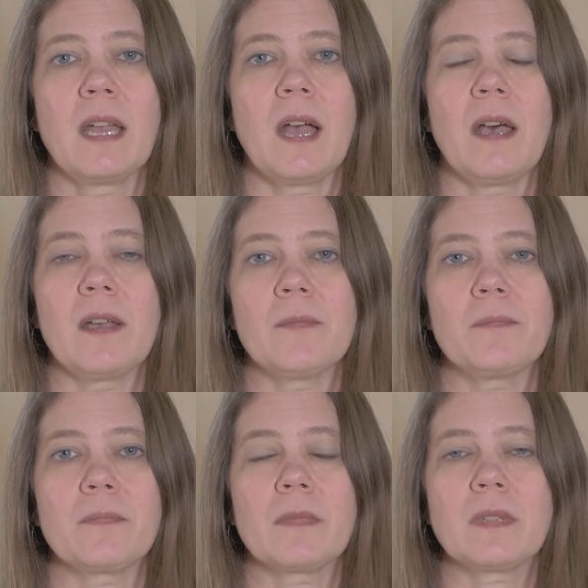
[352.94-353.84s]

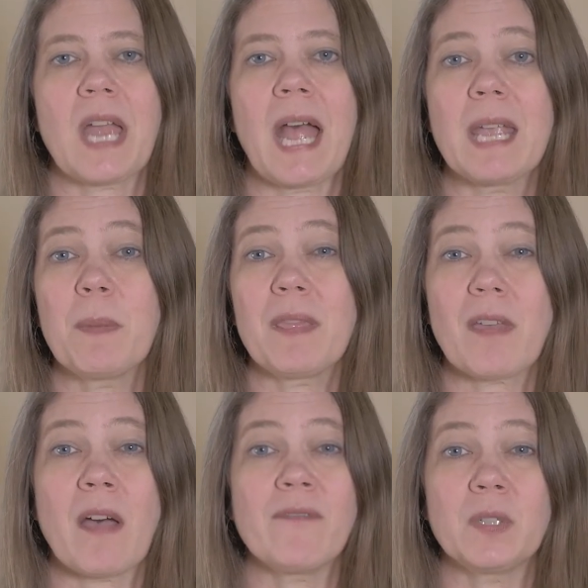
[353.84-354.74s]
time and
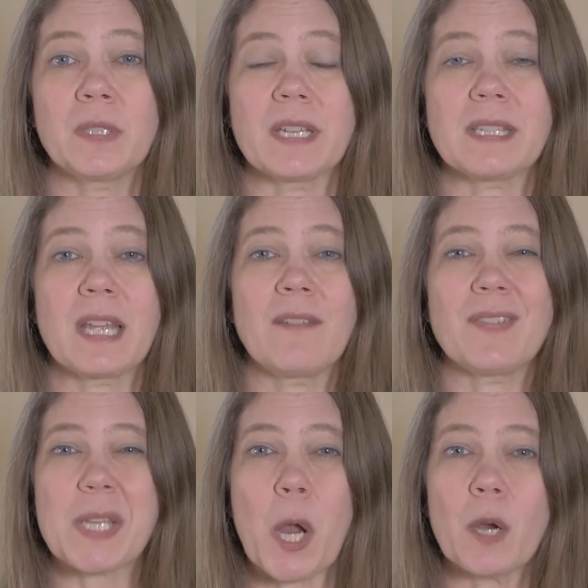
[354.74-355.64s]
thoughtfulness. And if
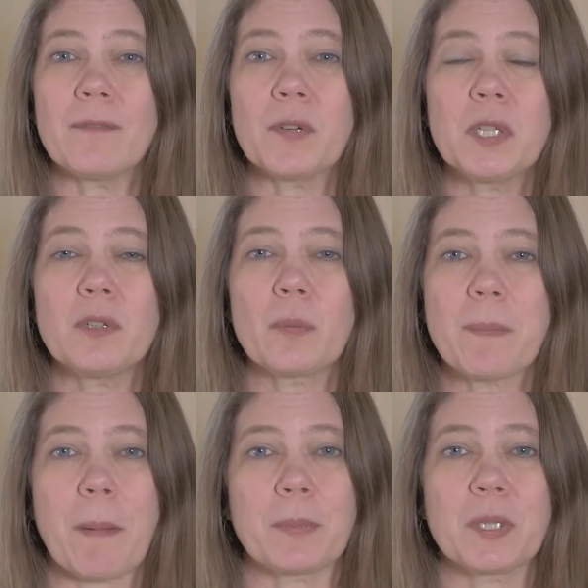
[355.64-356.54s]
it's hard for you to
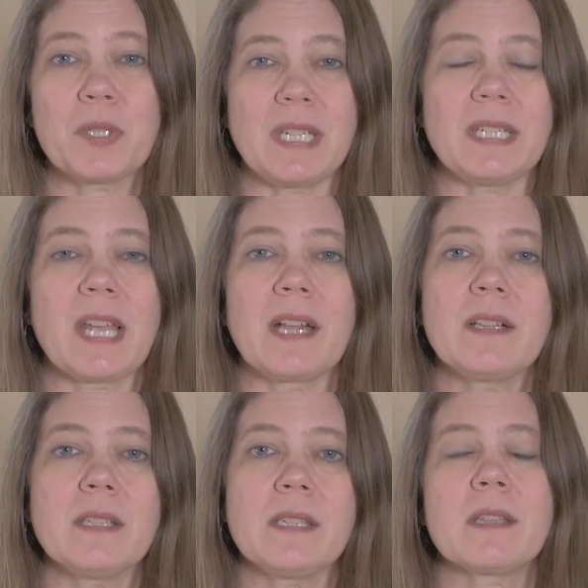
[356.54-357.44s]
remember
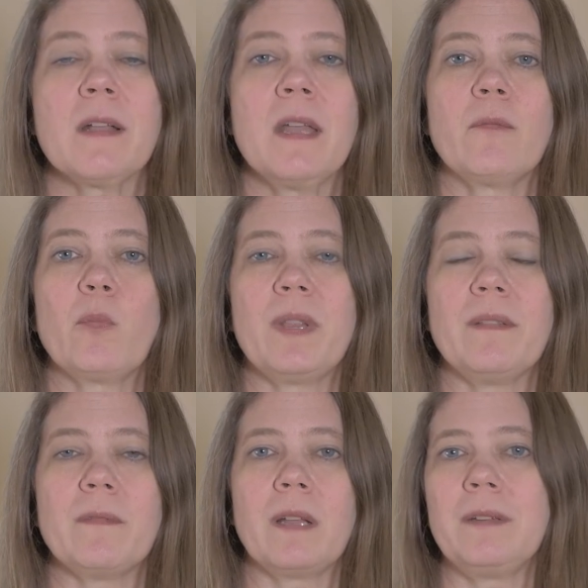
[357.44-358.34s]
details
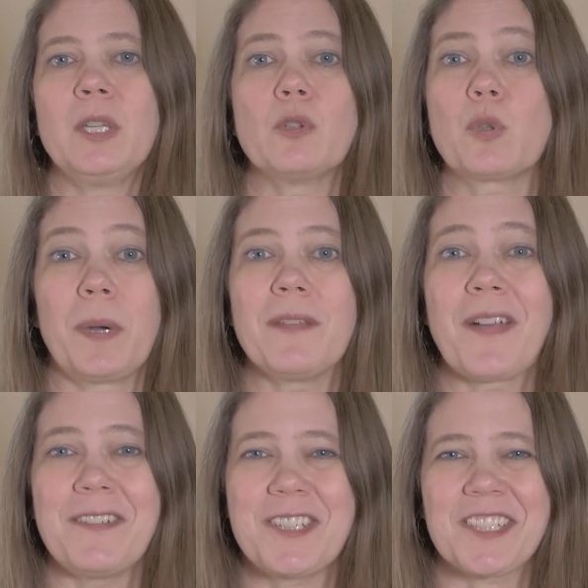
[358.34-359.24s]
when,
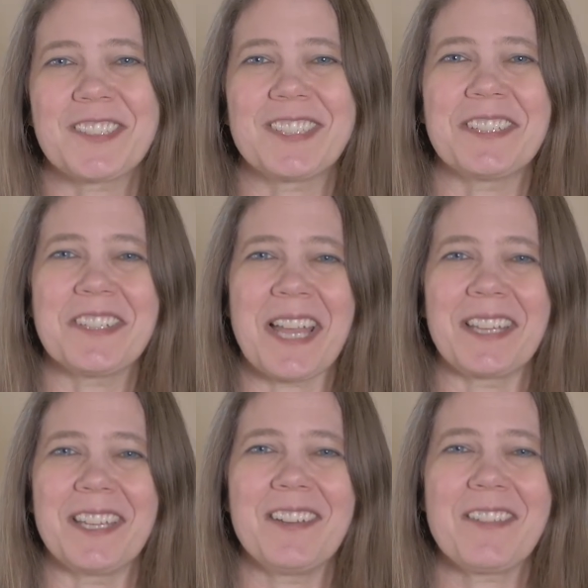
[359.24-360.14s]
25 children are
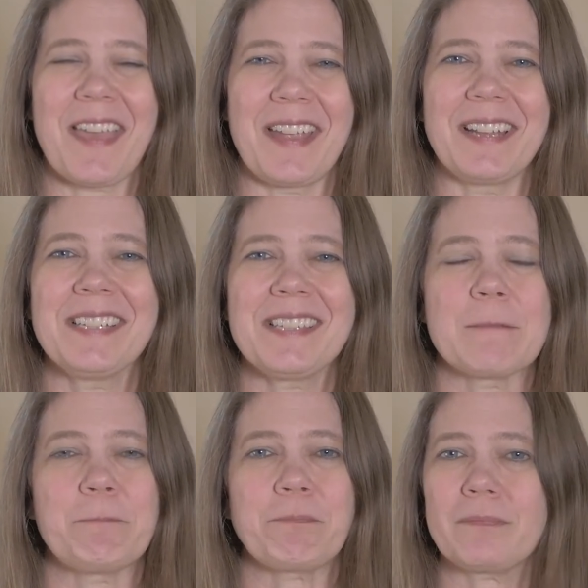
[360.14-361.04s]
telling you things,
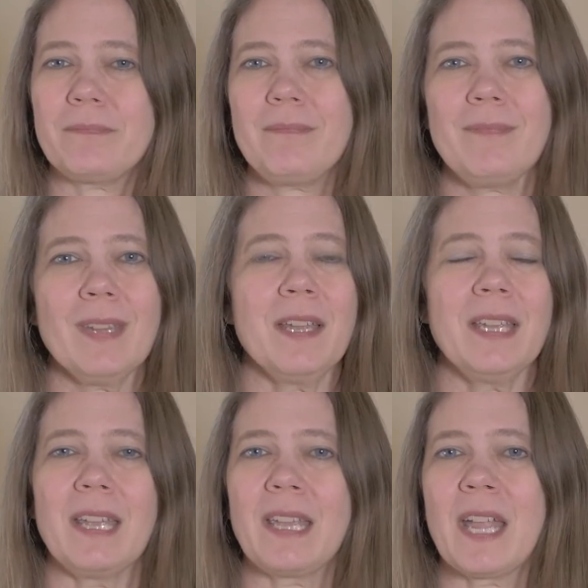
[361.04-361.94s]

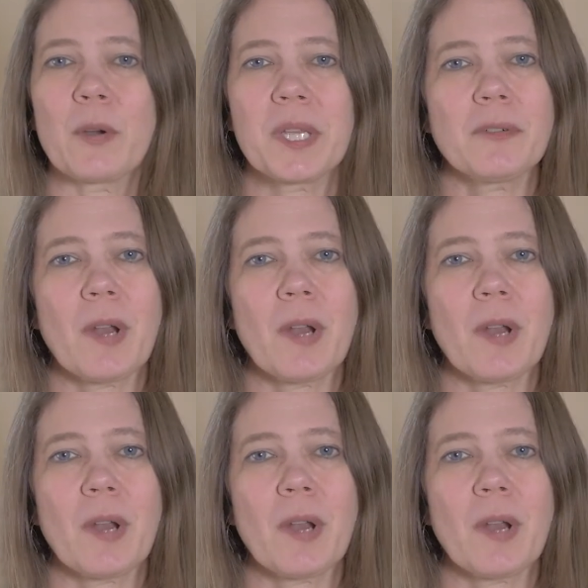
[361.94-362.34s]
carry your